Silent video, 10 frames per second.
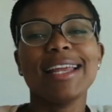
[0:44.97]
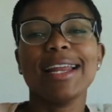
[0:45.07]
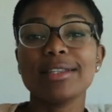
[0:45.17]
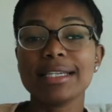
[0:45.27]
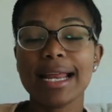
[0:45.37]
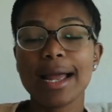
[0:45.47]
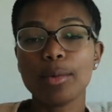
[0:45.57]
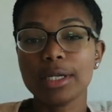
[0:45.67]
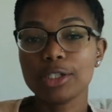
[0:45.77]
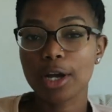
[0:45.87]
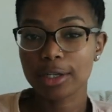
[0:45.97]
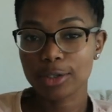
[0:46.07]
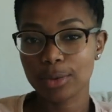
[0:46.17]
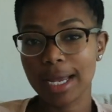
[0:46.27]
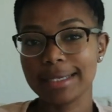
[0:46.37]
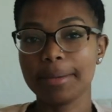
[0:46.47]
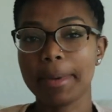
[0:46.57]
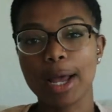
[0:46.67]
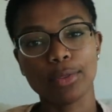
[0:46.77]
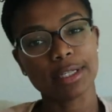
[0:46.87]
Now today I want to talk to you guys
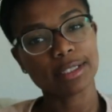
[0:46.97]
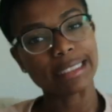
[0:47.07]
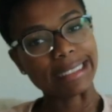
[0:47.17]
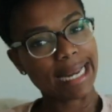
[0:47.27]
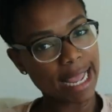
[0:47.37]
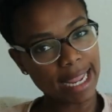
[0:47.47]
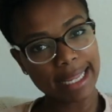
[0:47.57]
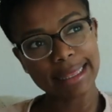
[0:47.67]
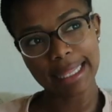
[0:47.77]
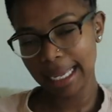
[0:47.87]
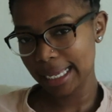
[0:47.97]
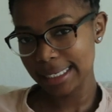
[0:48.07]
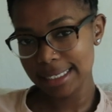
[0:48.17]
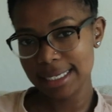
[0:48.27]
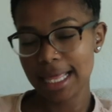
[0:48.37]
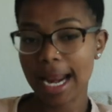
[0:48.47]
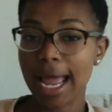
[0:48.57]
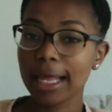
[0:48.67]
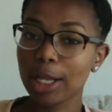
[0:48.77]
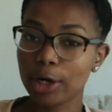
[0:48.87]
about the 9 things that
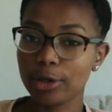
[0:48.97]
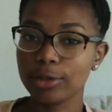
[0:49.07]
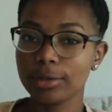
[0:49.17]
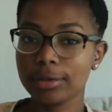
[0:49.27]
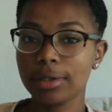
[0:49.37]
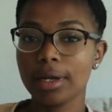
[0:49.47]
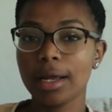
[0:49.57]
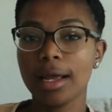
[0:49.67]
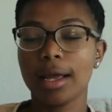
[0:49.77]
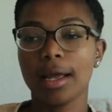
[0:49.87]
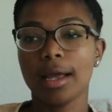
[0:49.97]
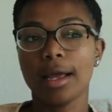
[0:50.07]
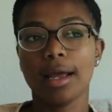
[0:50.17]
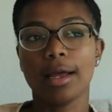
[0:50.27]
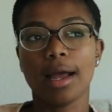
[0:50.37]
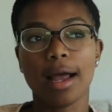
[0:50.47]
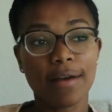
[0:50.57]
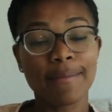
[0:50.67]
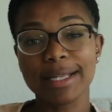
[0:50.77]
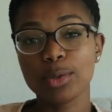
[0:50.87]
I learned
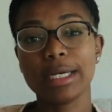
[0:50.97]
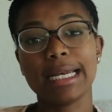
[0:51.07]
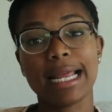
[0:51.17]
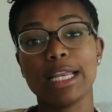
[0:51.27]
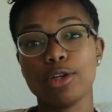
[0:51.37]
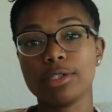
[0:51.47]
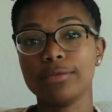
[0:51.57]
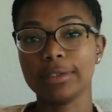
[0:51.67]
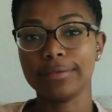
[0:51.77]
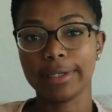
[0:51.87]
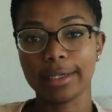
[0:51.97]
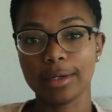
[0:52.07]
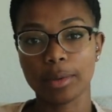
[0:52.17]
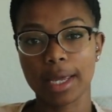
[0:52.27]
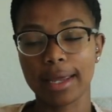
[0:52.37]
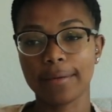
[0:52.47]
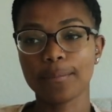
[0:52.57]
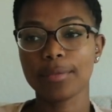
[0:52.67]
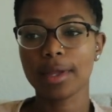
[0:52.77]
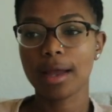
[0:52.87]
of my 29 years of living, okay?
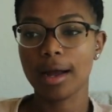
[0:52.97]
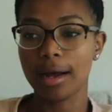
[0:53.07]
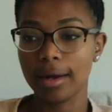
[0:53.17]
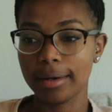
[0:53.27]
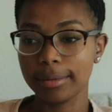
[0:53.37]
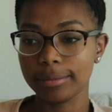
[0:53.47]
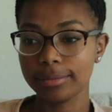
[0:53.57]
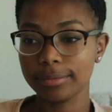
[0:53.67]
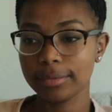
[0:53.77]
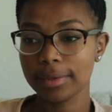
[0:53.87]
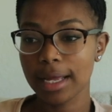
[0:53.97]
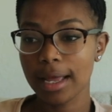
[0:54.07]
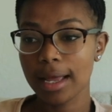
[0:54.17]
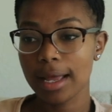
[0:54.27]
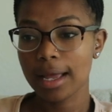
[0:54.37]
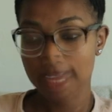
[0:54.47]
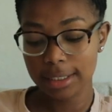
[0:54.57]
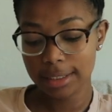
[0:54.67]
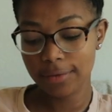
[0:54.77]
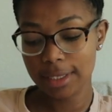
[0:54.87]
The
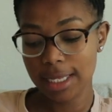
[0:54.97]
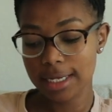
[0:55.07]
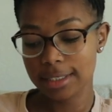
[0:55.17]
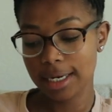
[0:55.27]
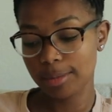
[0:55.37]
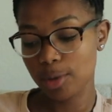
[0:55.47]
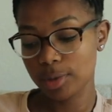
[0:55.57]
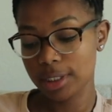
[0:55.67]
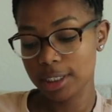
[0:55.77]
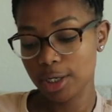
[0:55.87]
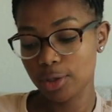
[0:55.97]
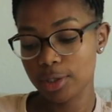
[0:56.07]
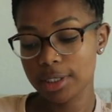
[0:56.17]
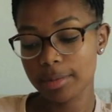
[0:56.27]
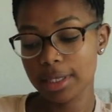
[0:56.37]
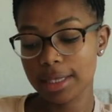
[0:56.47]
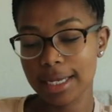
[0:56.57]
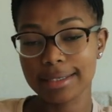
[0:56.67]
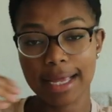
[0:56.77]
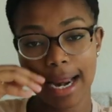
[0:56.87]
list of the things that I'm going to tell you are some of the
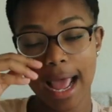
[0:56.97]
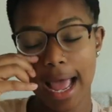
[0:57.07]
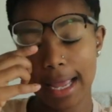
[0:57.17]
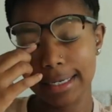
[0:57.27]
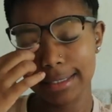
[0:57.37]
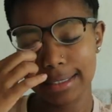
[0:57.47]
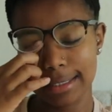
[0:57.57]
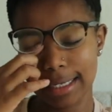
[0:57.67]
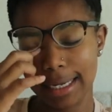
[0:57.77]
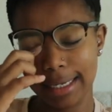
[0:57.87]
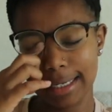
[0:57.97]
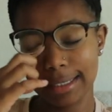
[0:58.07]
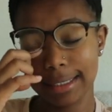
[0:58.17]
things that I just like,